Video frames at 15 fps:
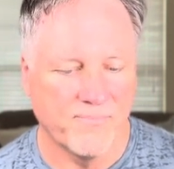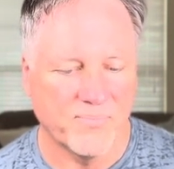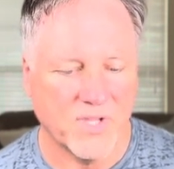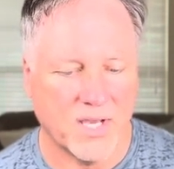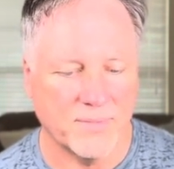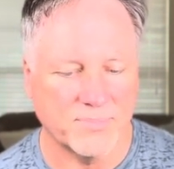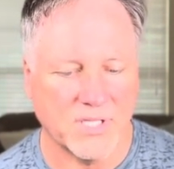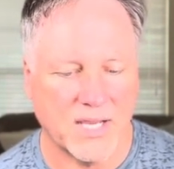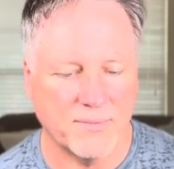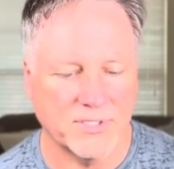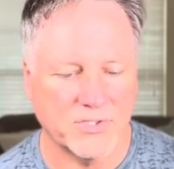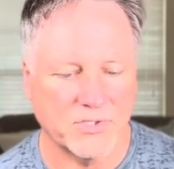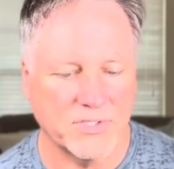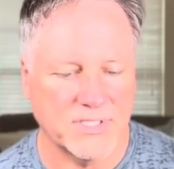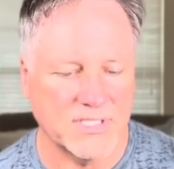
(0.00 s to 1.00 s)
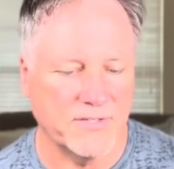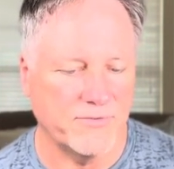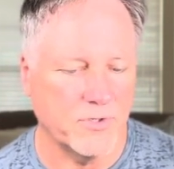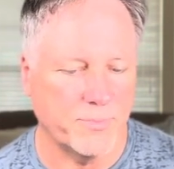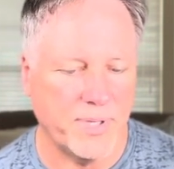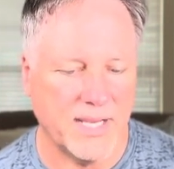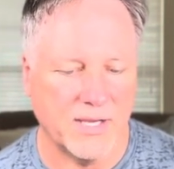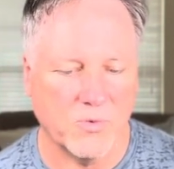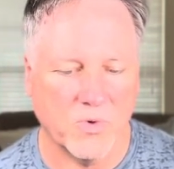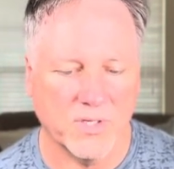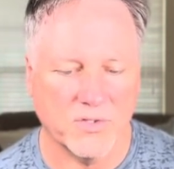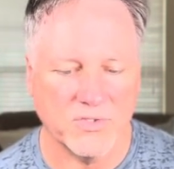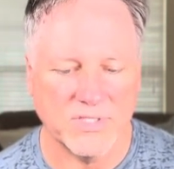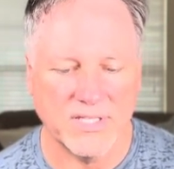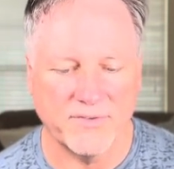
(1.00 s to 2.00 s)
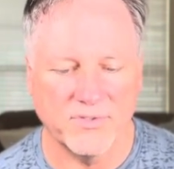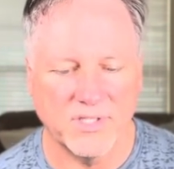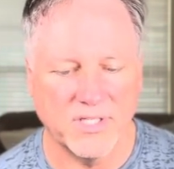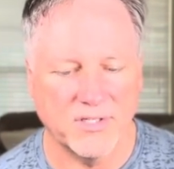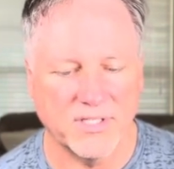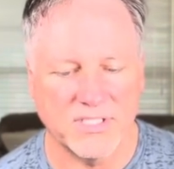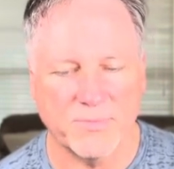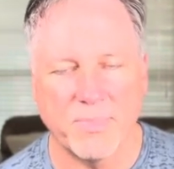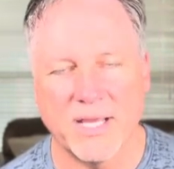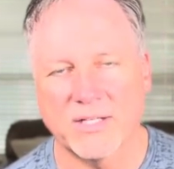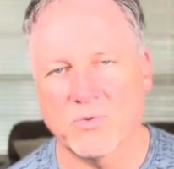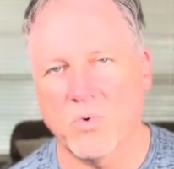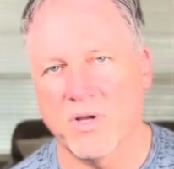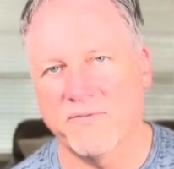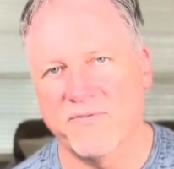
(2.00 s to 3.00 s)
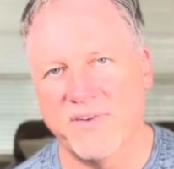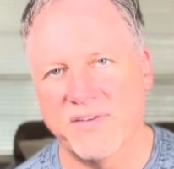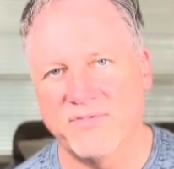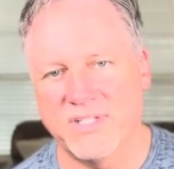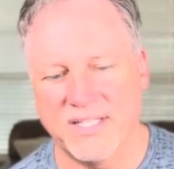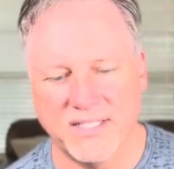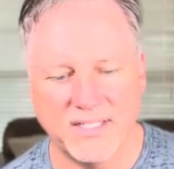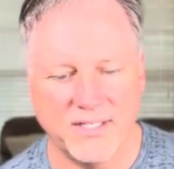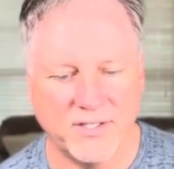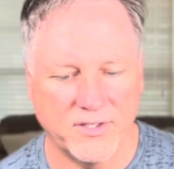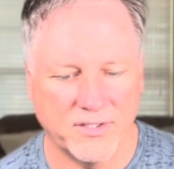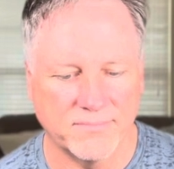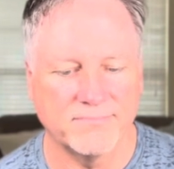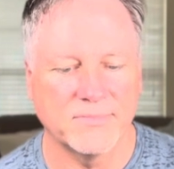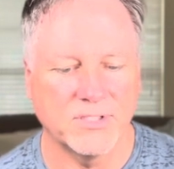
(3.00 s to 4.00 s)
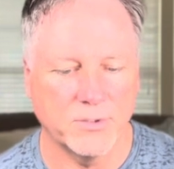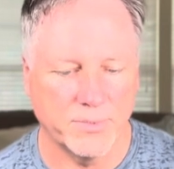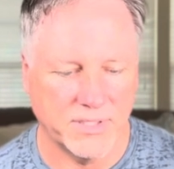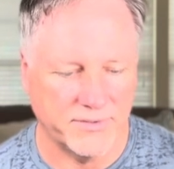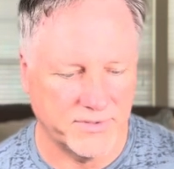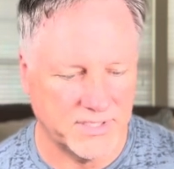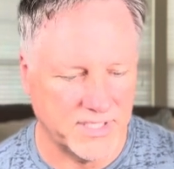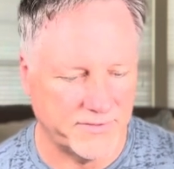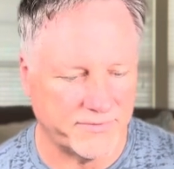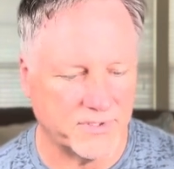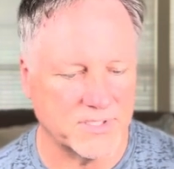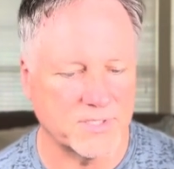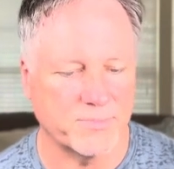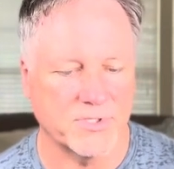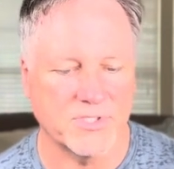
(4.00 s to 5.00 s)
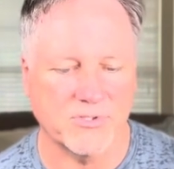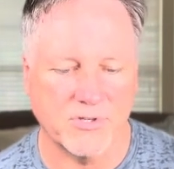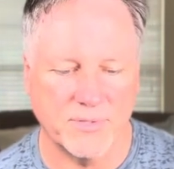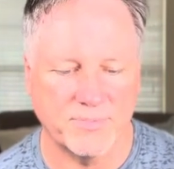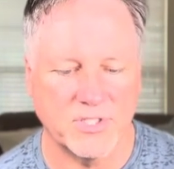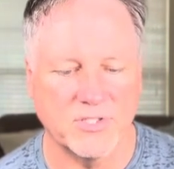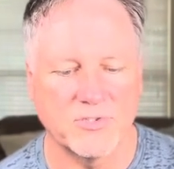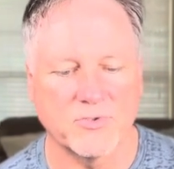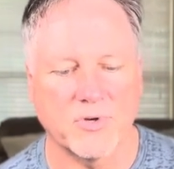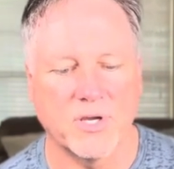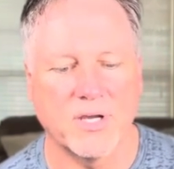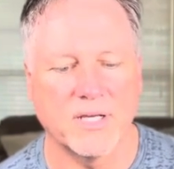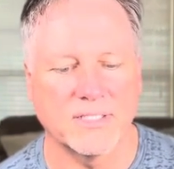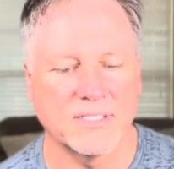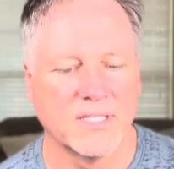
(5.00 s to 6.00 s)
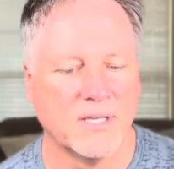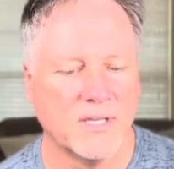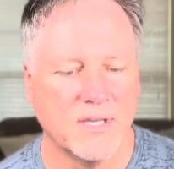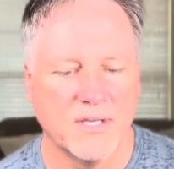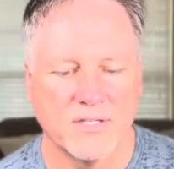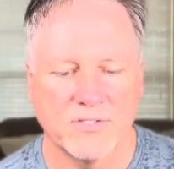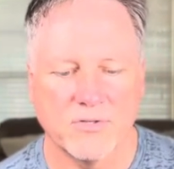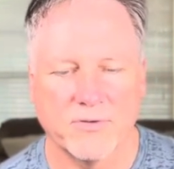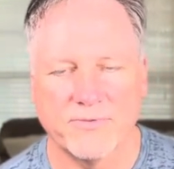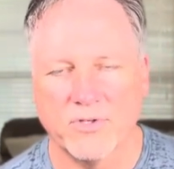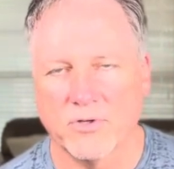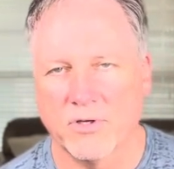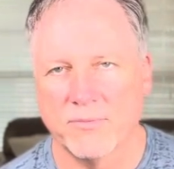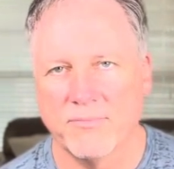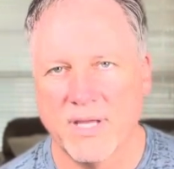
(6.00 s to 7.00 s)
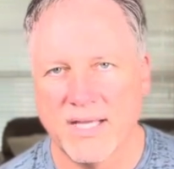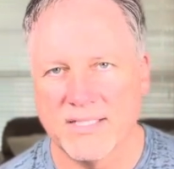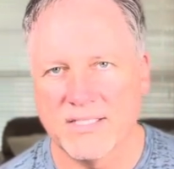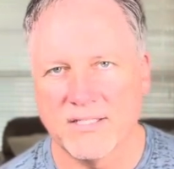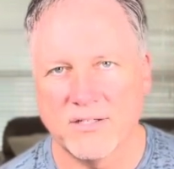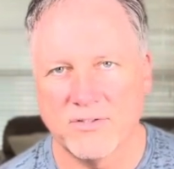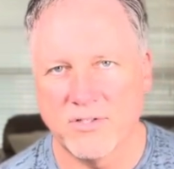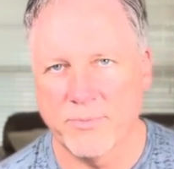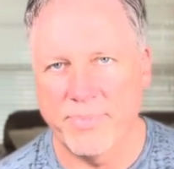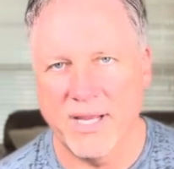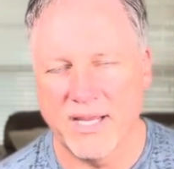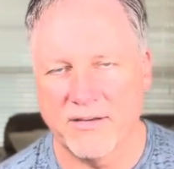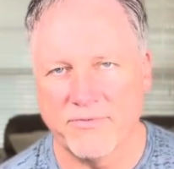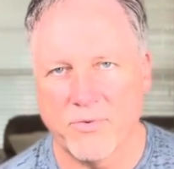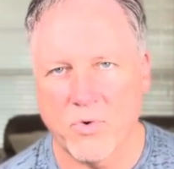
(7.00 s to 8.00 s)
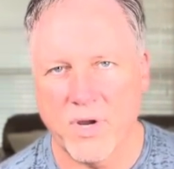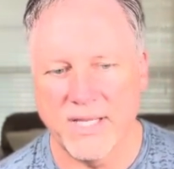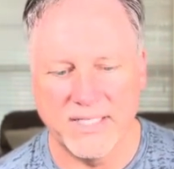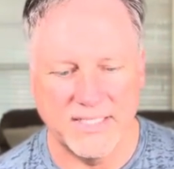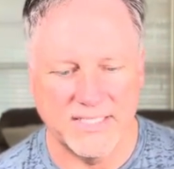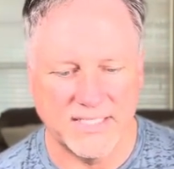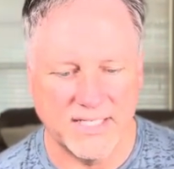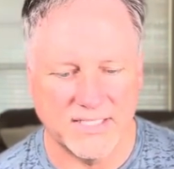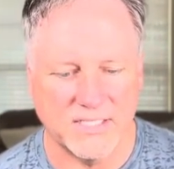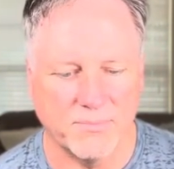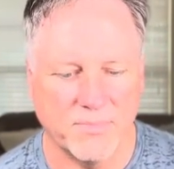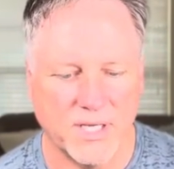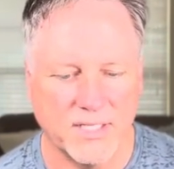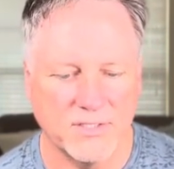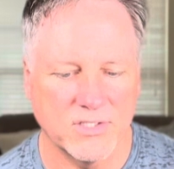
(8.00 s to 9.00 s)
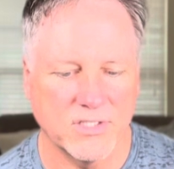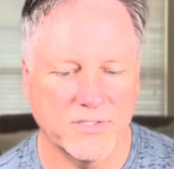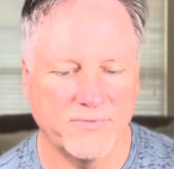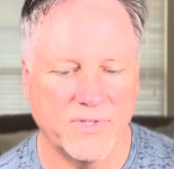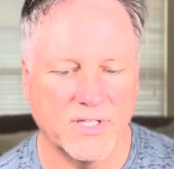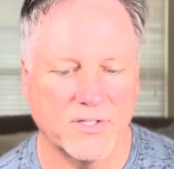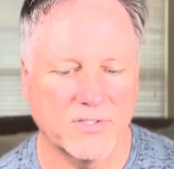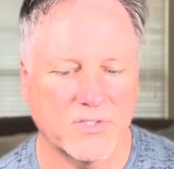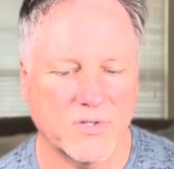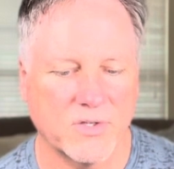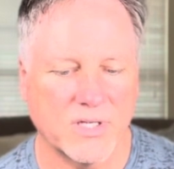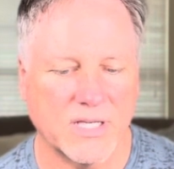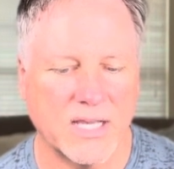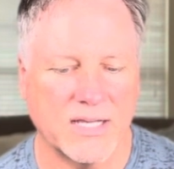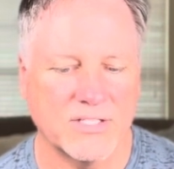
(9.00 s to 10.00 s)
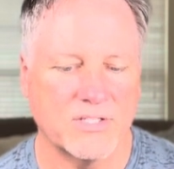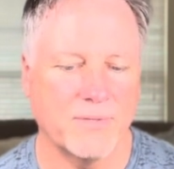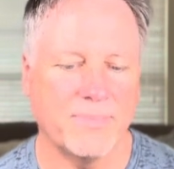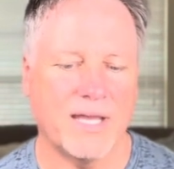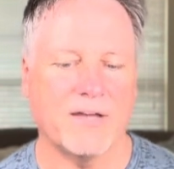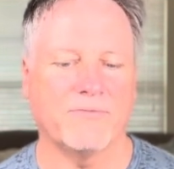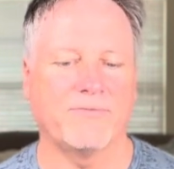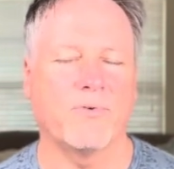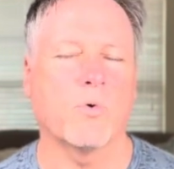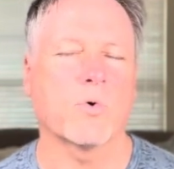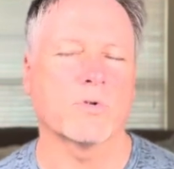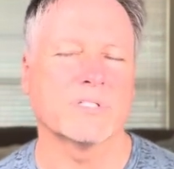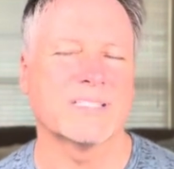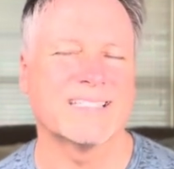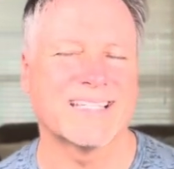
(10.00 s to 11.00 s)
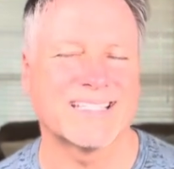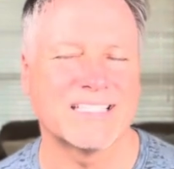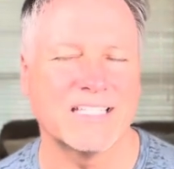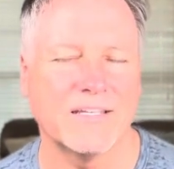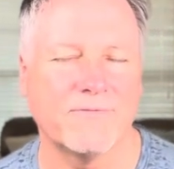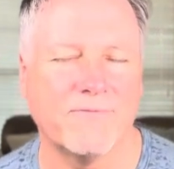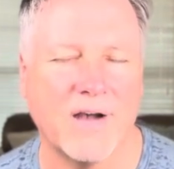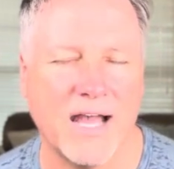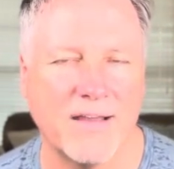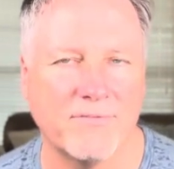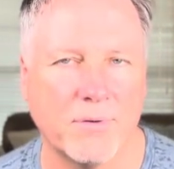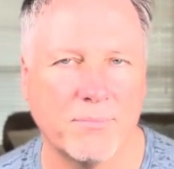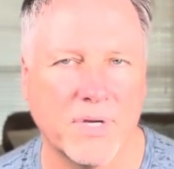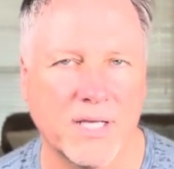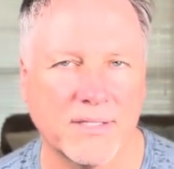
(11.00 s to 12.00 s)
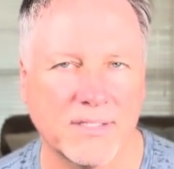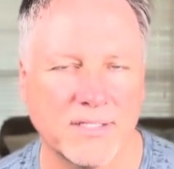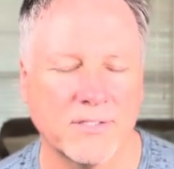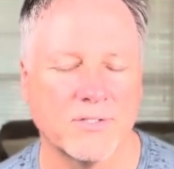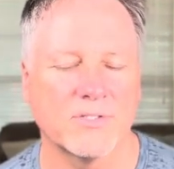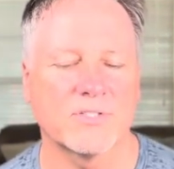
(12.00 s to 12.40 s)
Optometrist, if you're paying $107 there, expect $115 here. A little bit of a difference. Prescription drugs. So if you're on meds there and you're paying $486 a month, just figure it's going to cost you about $465 a month here.